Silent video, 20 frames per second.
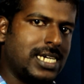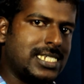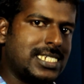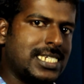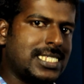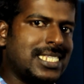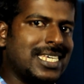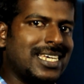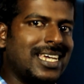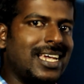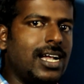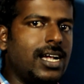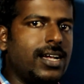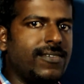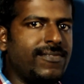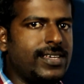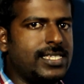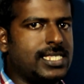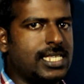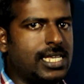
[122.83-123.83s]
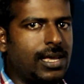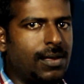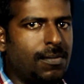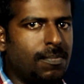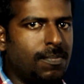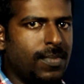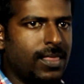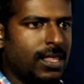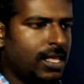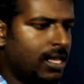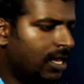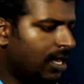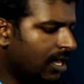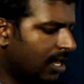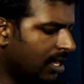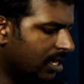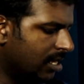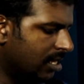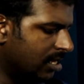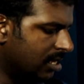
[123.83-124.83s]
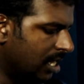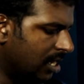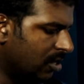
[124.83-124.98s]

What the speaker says: ATC Guild we say, and